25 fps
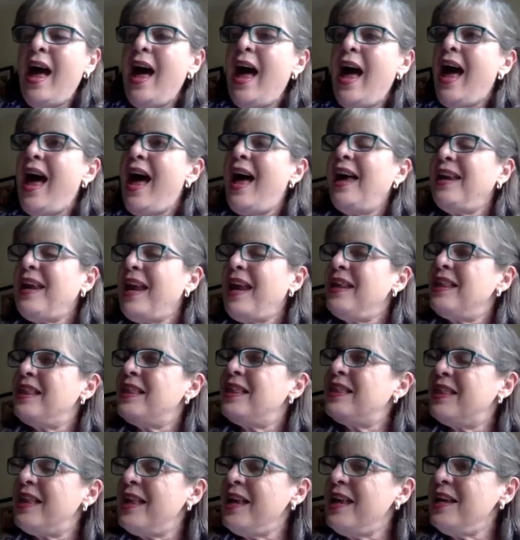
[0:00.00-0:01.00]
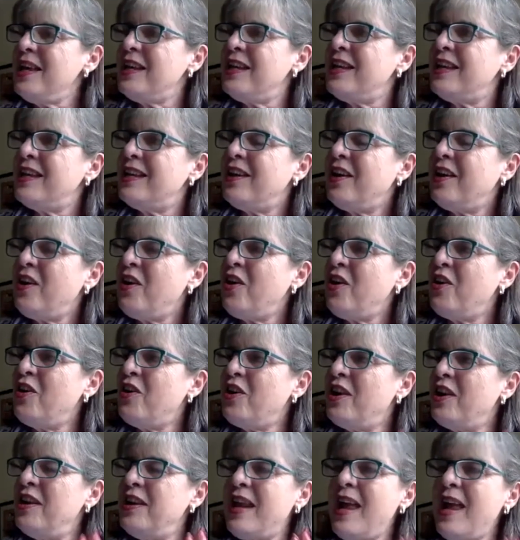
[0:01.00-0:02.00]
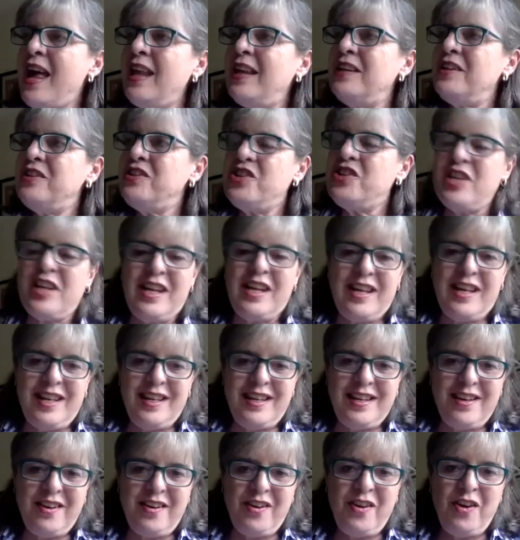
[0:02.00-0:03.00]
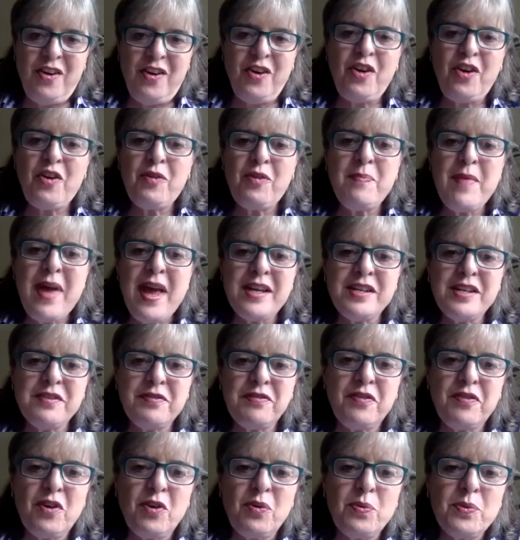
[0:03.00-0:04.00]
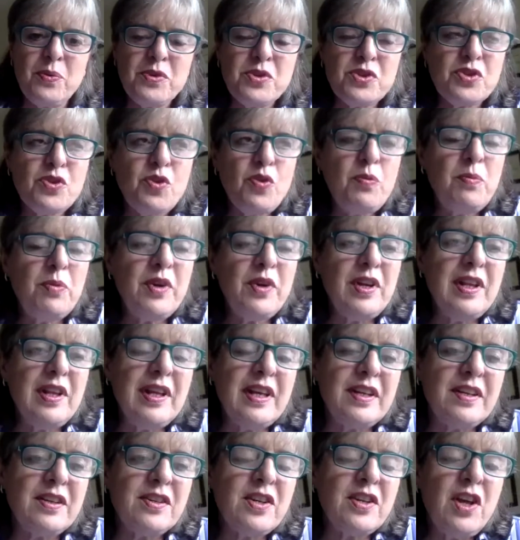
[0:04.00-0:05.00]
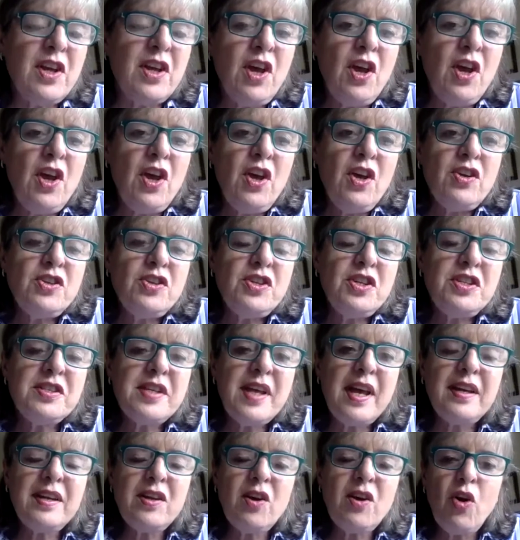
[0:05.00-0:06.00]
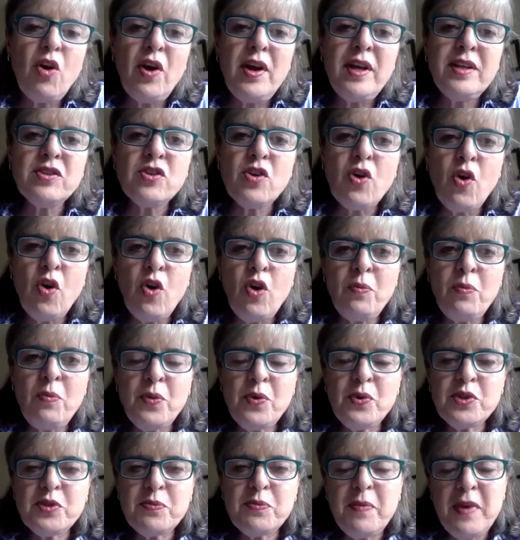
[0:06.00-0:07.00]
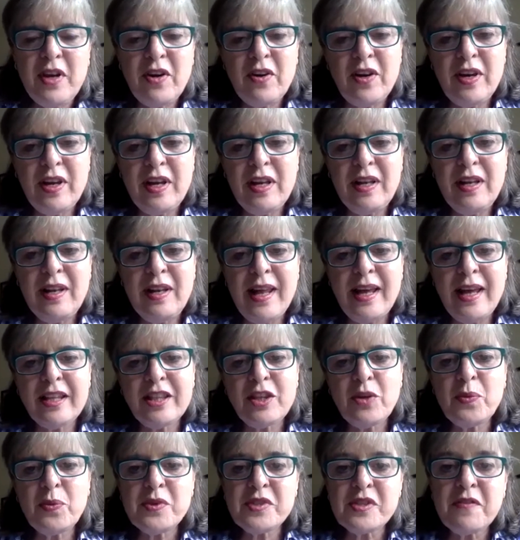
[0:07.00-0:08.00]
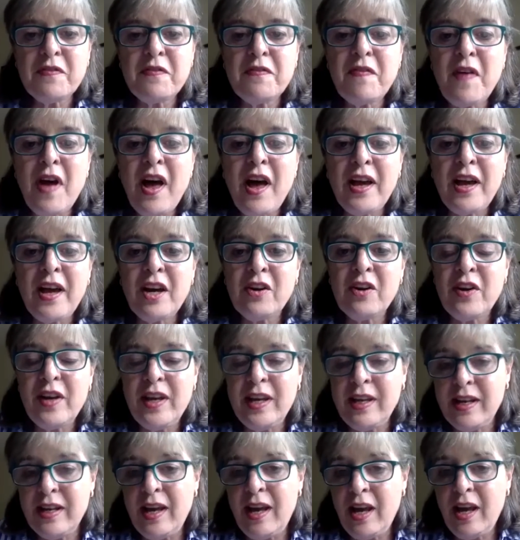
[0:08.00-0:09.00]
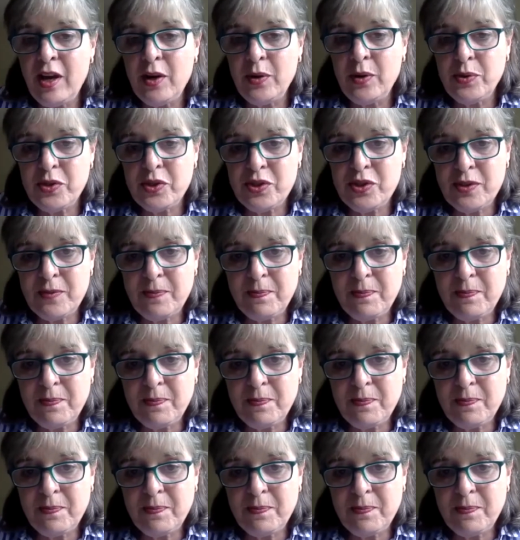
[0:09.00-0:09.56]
And I think her analogy or her metaphor was so brilliant. She said, it's almost, Mary, like there was a fire in a house.